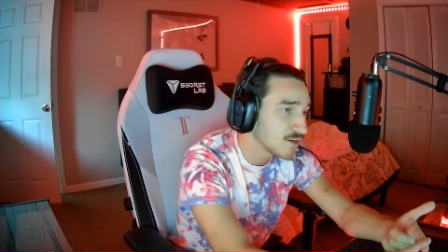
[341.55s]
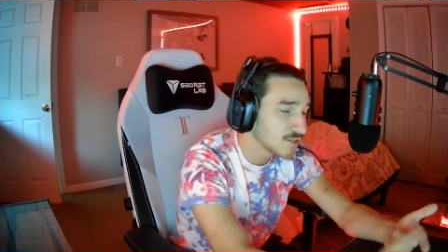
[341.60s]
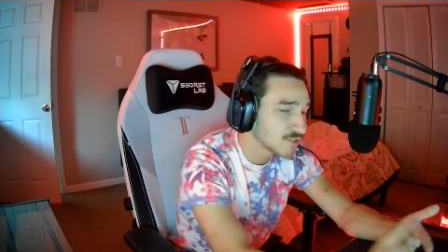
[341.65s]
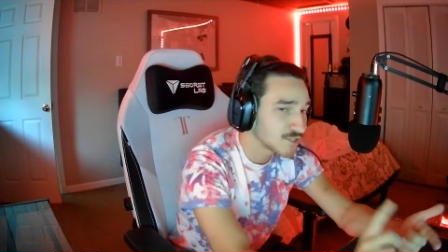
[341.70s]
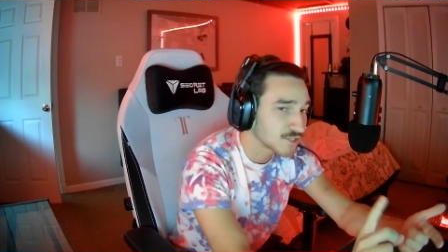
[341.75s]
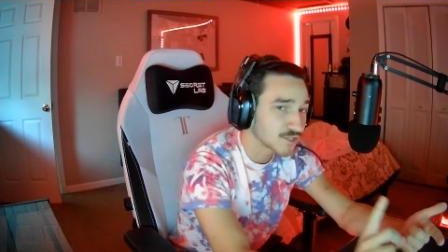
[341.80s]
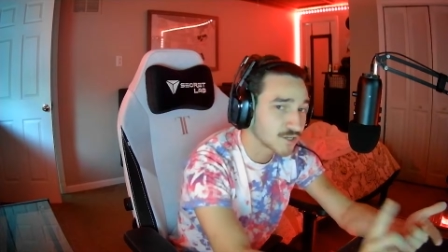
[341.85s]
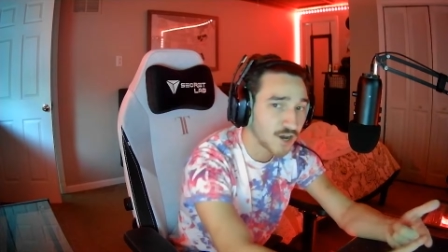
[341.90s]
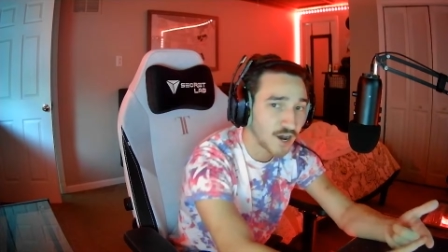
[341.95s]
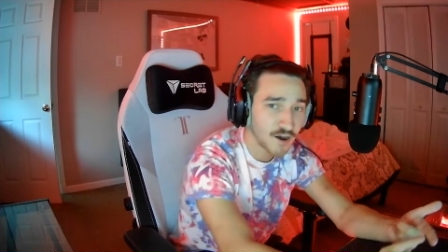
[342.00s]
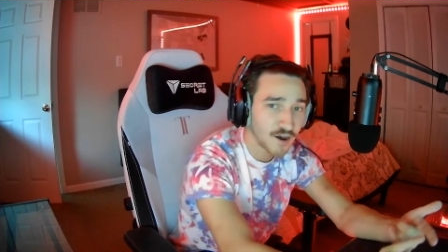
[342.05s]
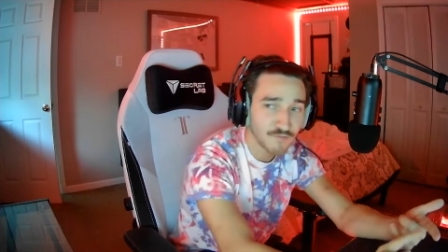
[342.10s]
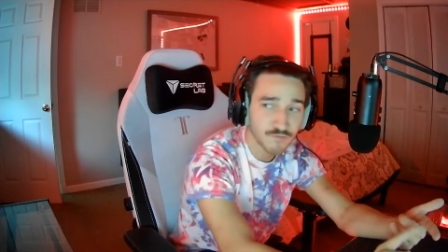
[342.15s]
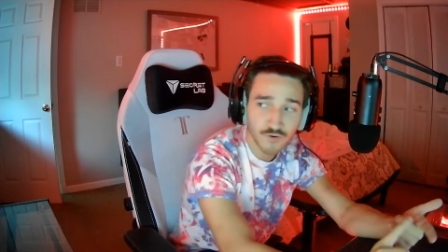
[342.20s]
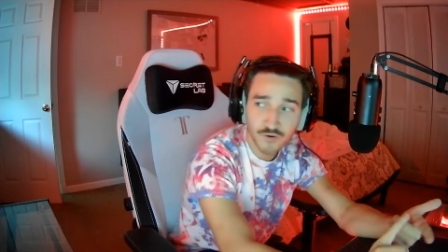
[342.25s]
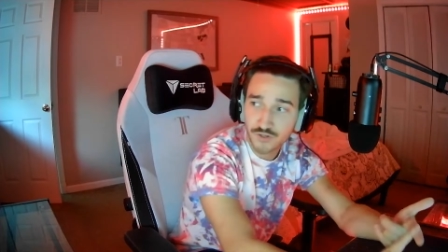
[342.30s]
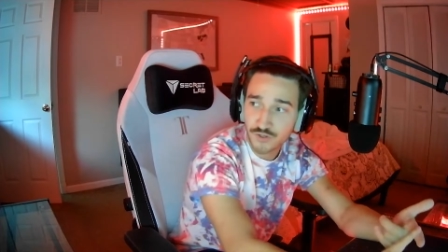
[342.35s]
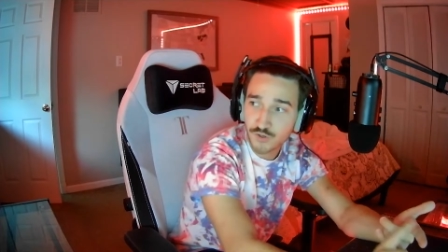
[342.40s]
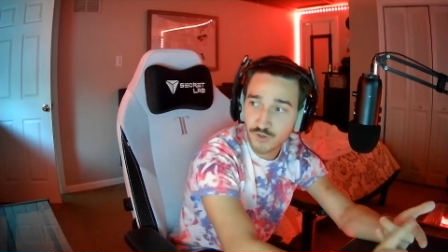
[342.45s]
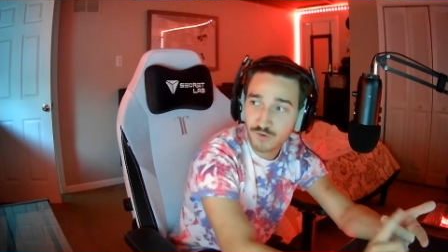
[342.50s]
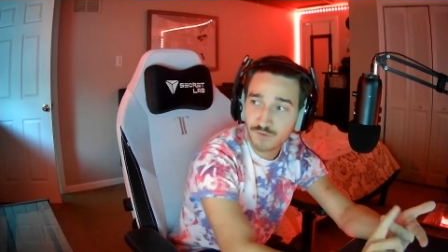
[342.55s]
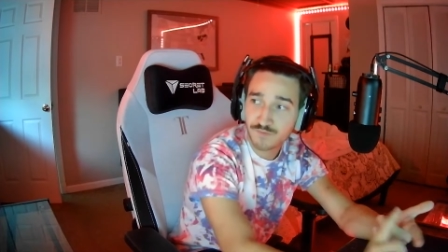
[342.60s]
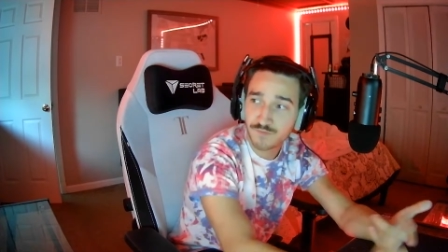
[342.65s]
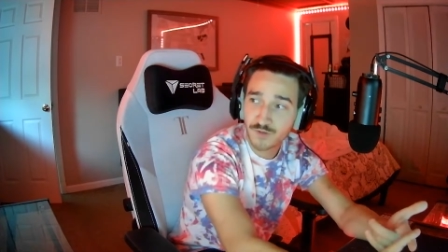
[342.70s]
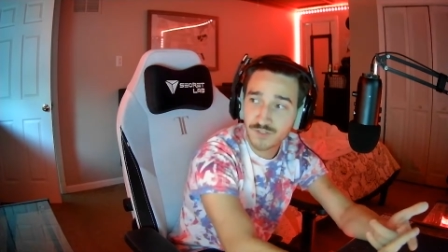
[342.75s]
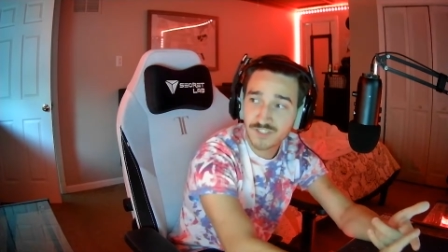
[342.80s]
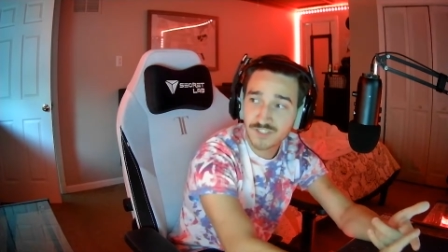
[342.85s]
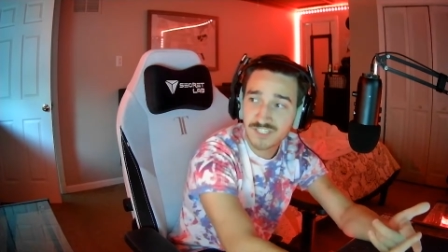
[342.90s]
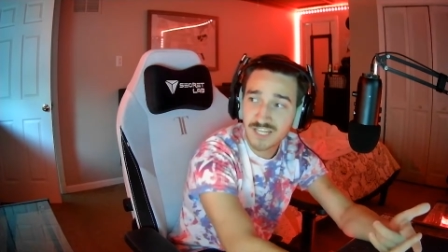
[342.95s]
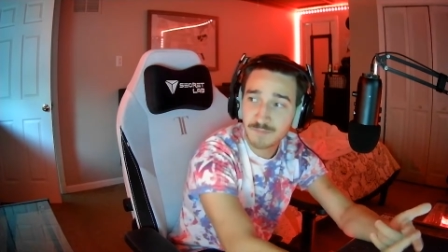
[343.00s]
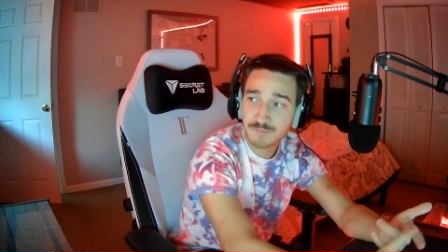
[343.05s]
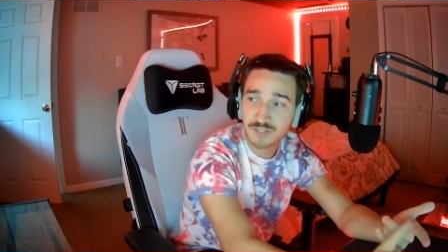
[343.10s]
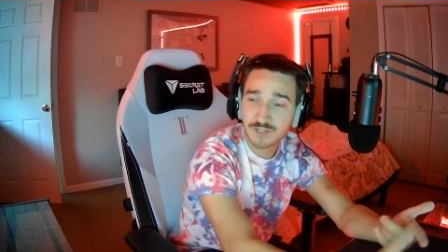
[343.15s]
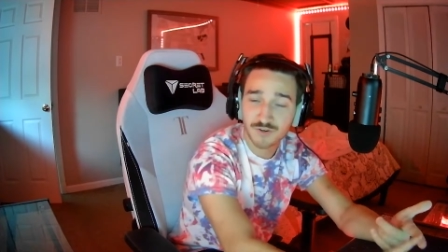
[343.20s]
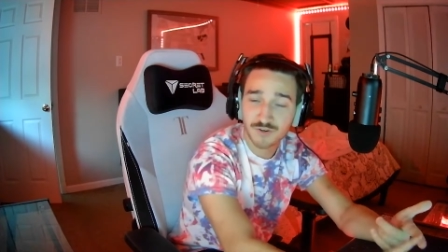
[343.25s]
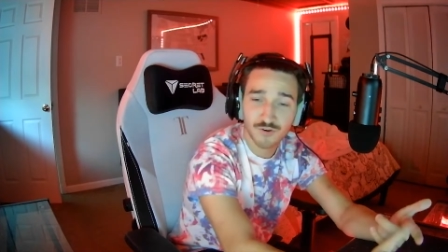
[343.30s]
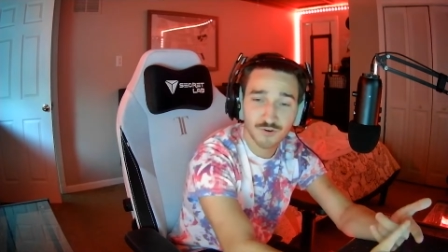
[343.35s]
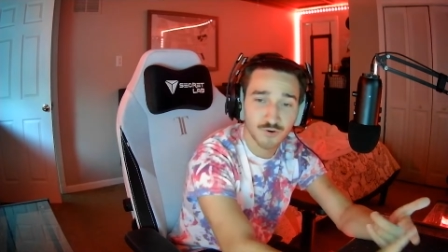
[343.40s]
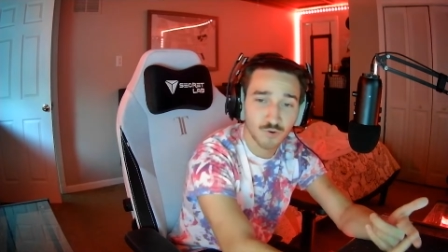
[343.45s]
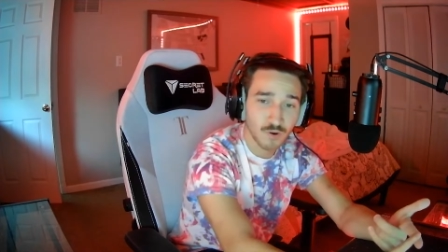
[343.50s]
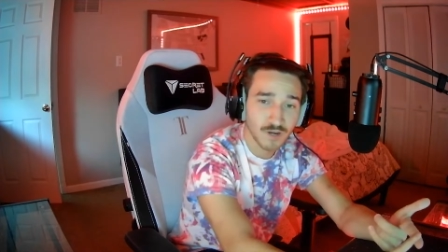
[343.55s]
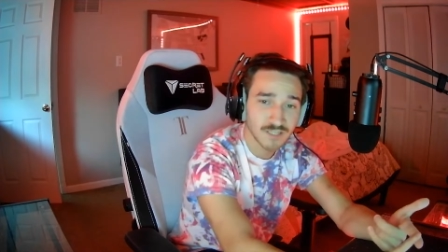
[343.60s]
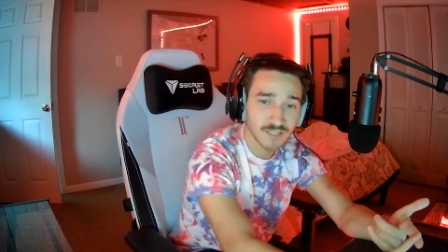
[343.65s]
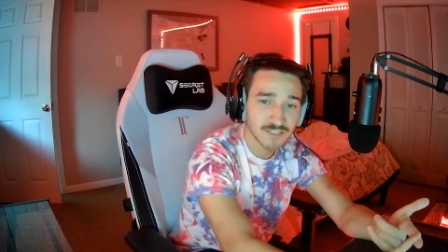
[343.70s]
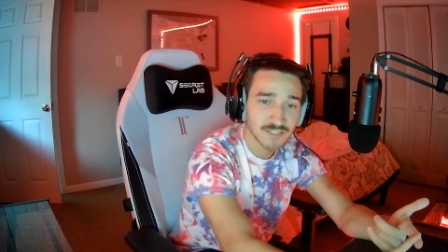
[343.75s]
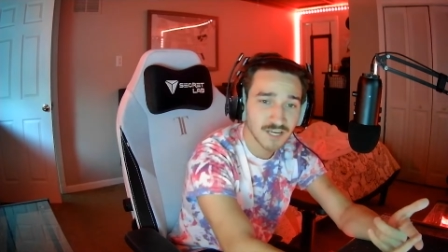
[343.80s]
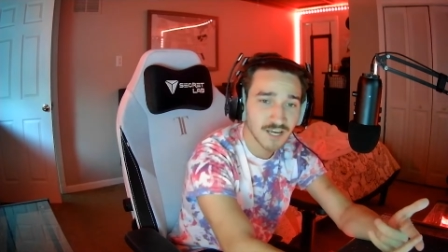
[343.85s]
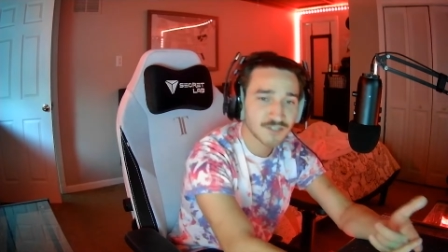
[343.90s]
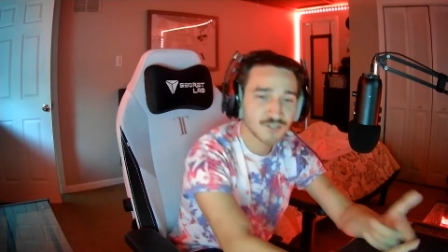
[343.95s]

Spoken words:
to cover your footsteps and your noise